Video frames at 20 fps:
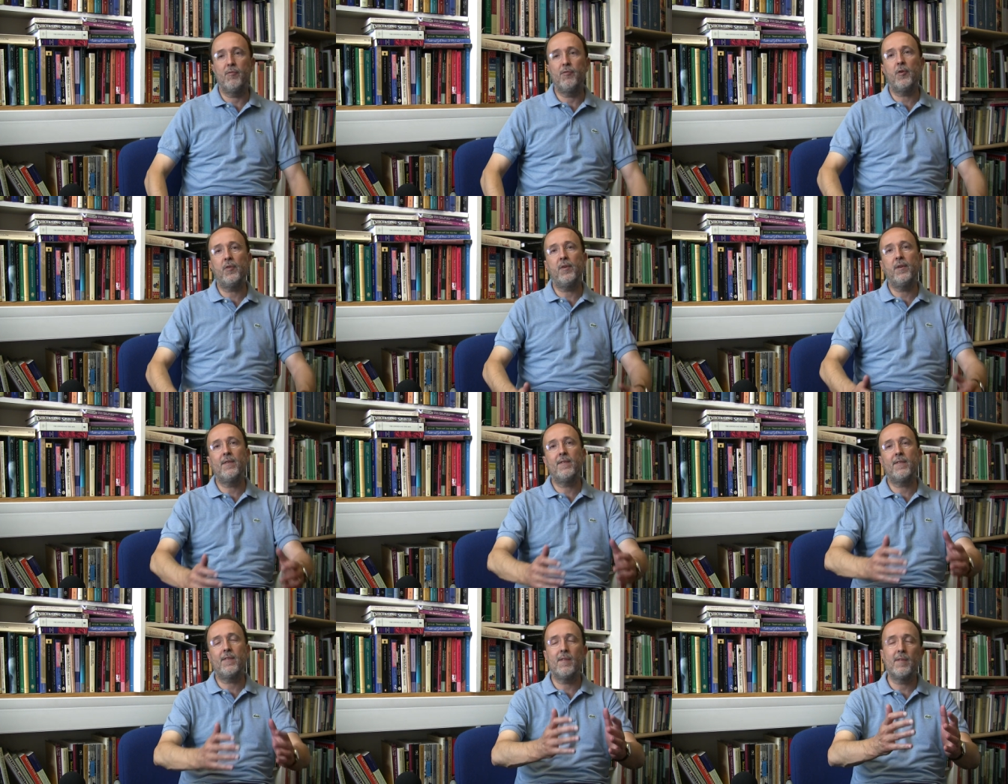For
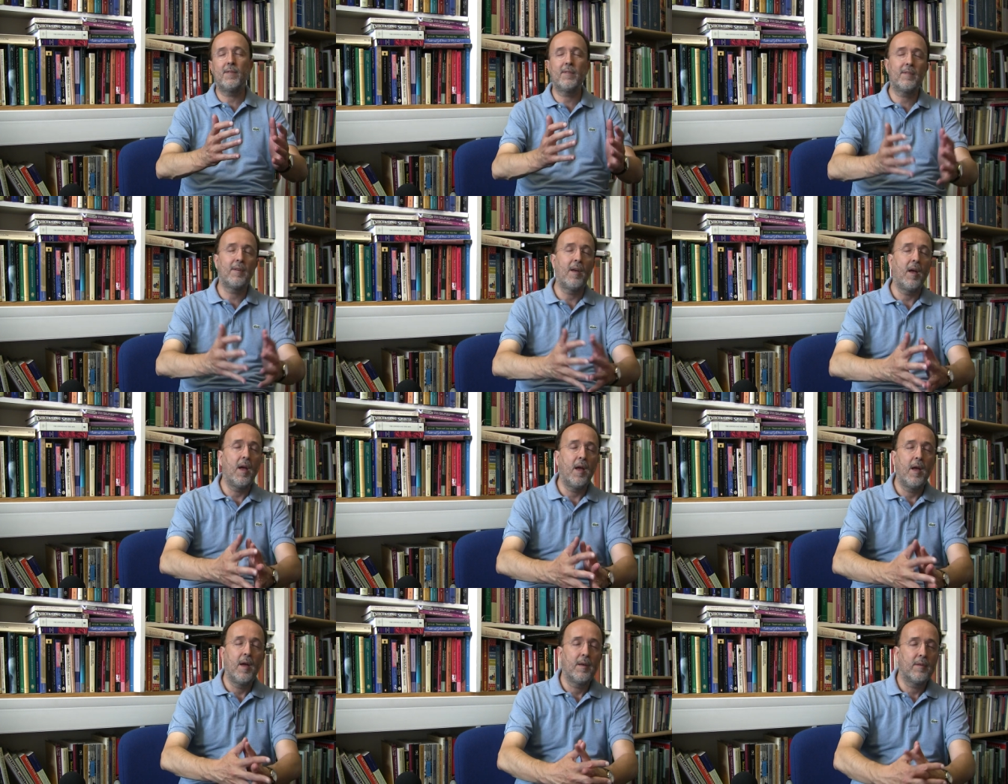instance,
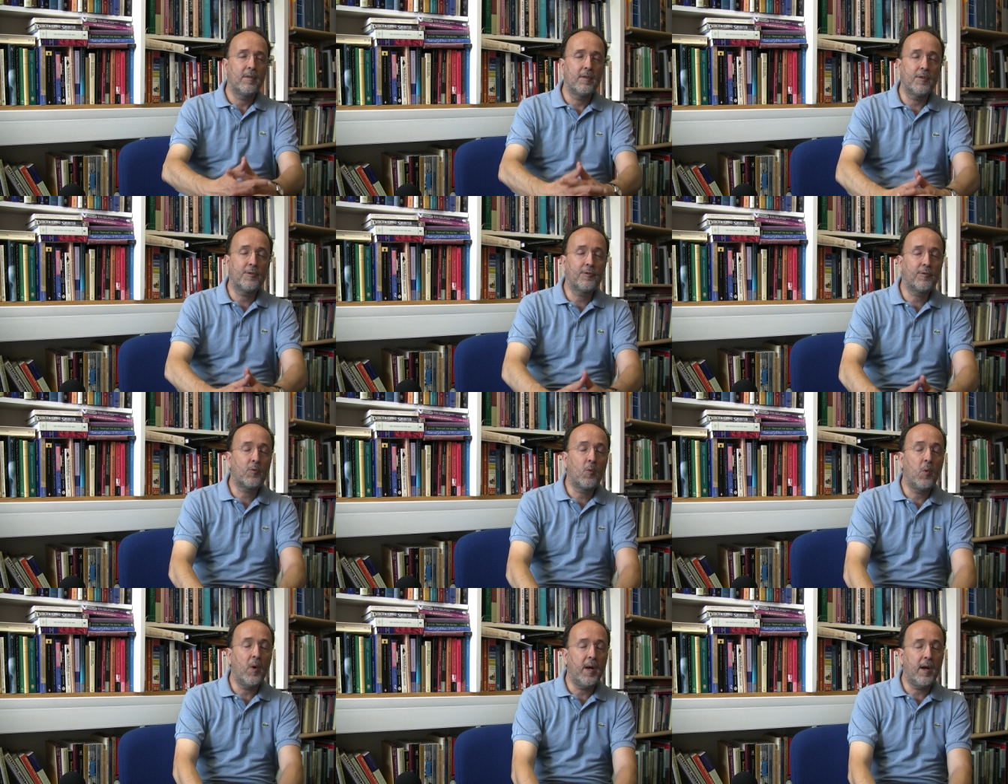the
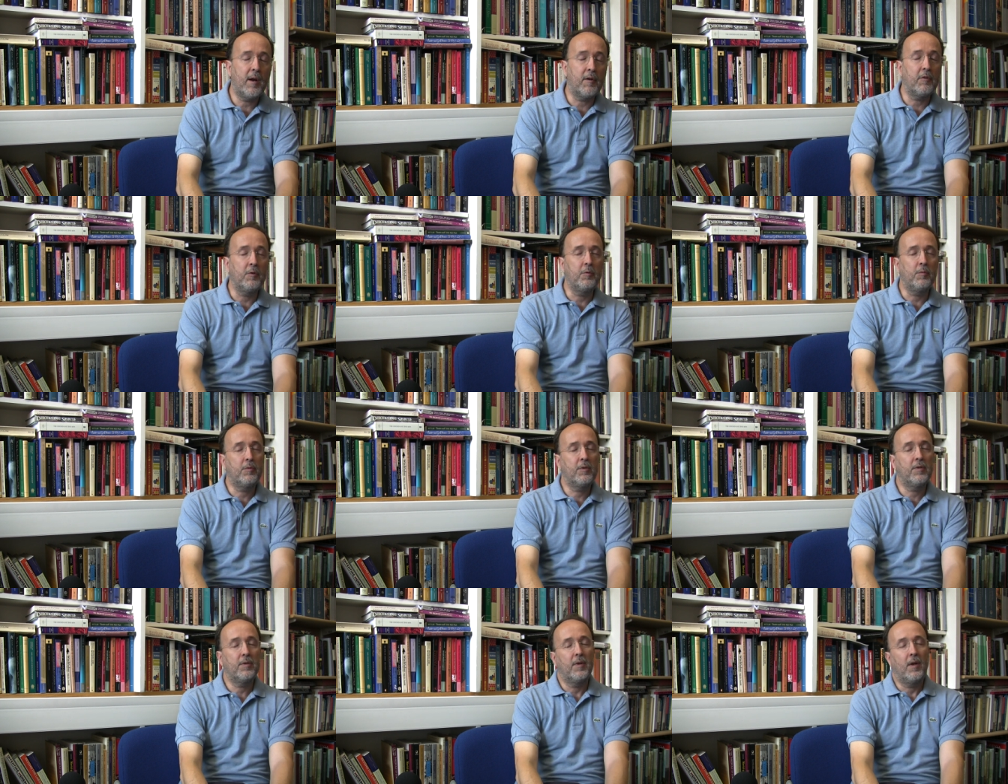square
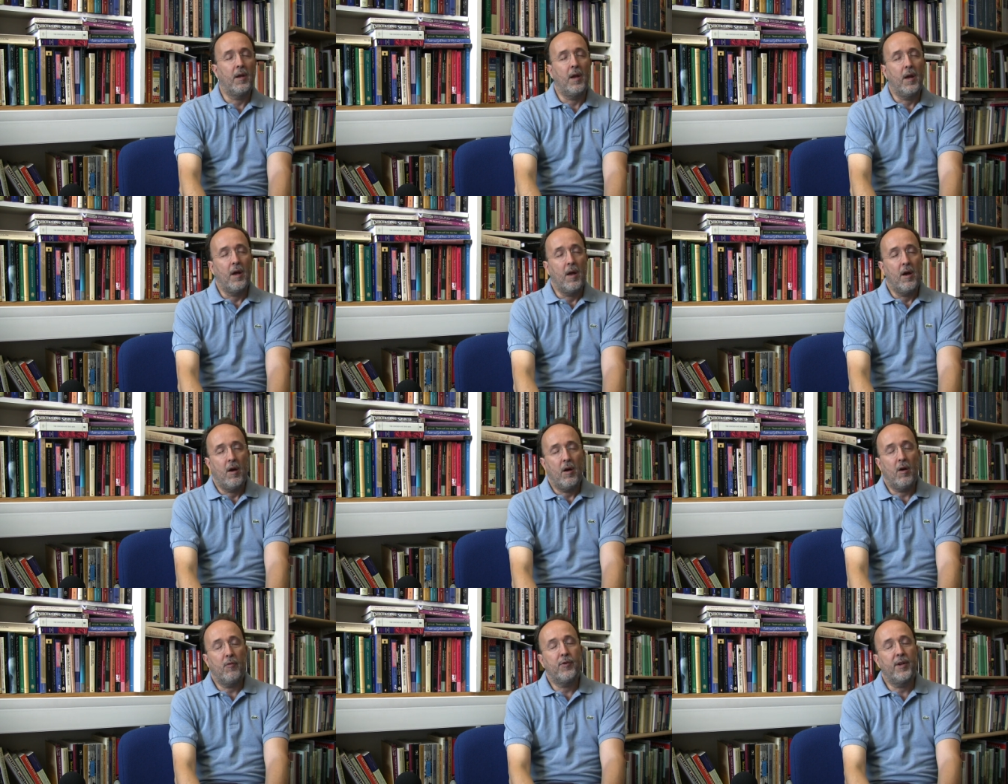root
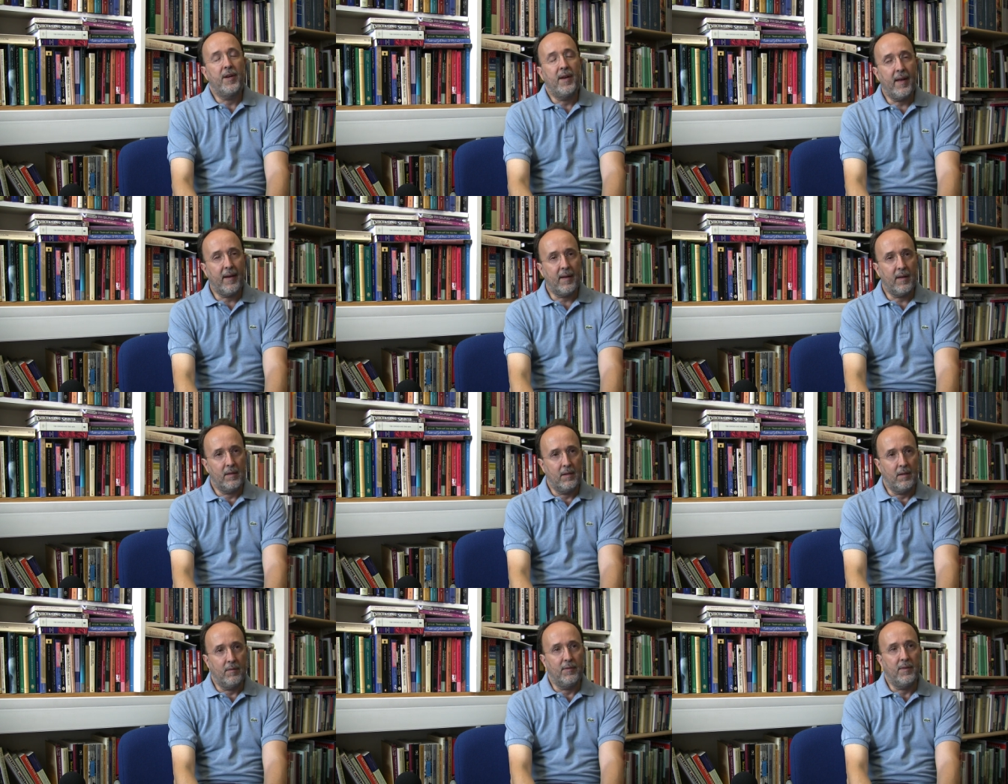of a
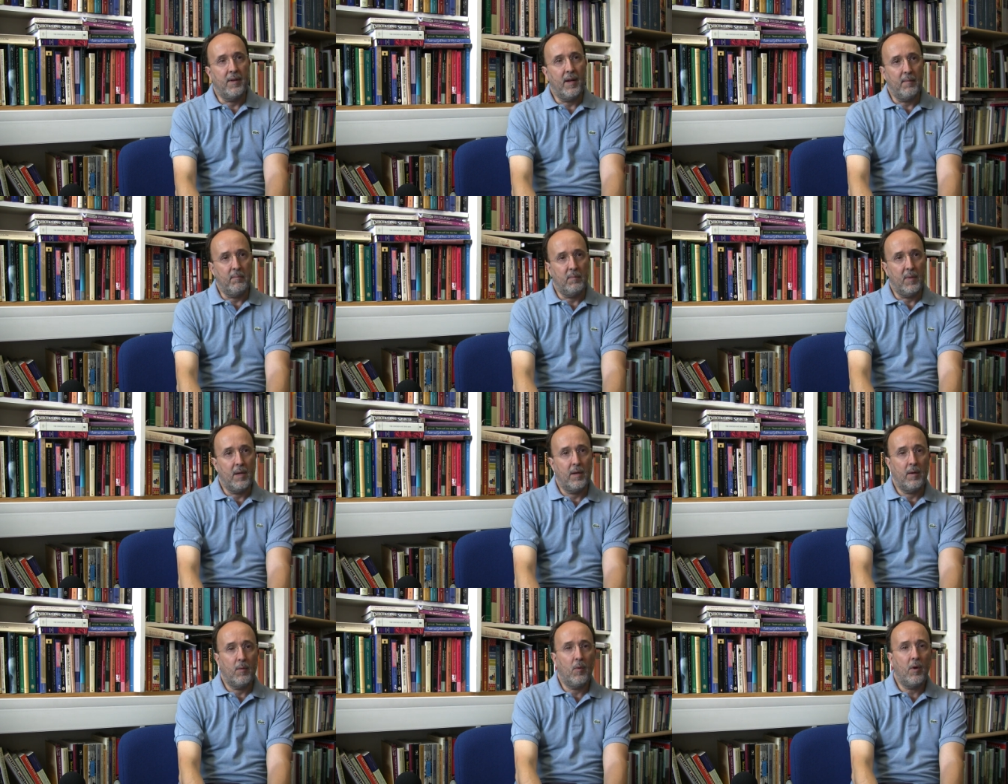negative
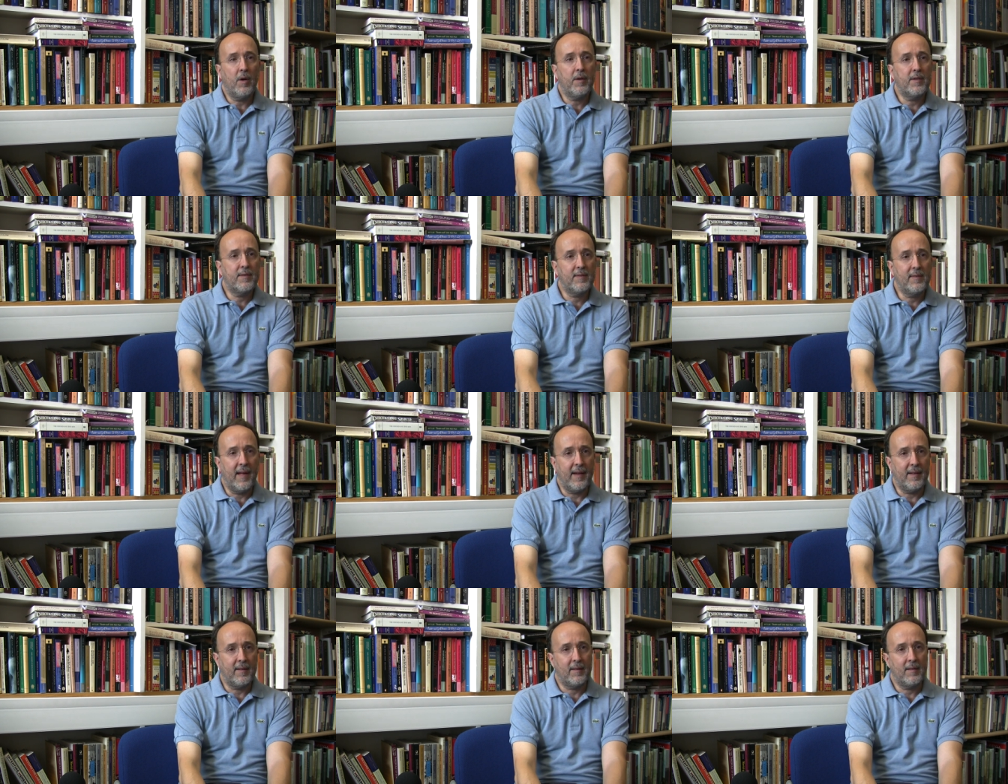number. What is
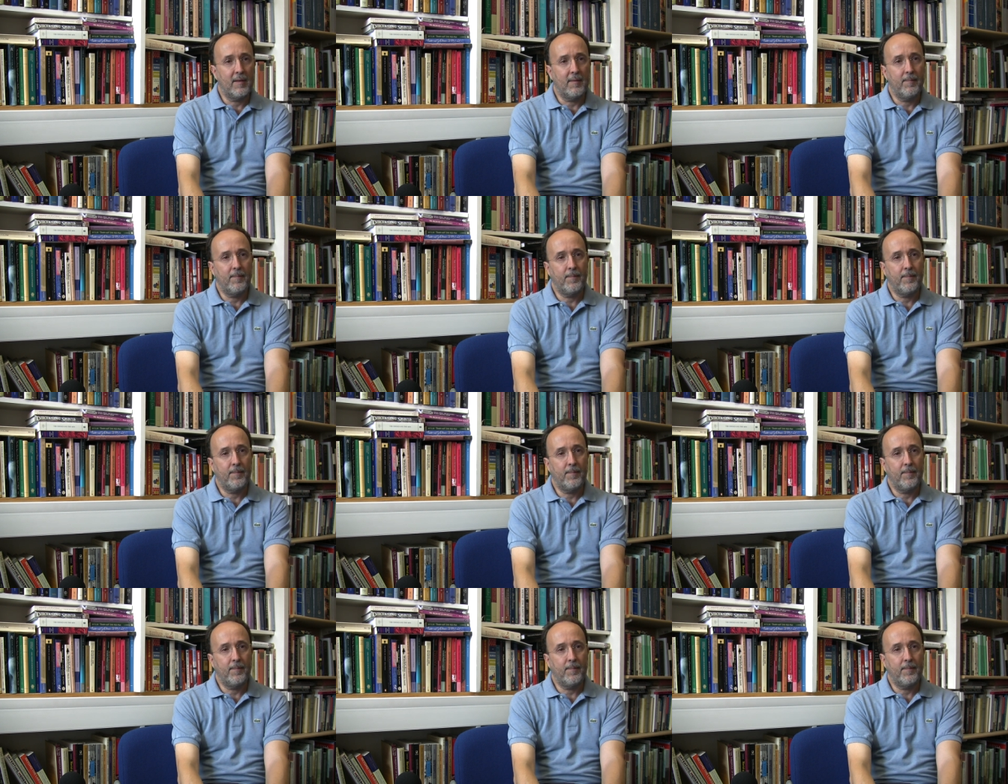that?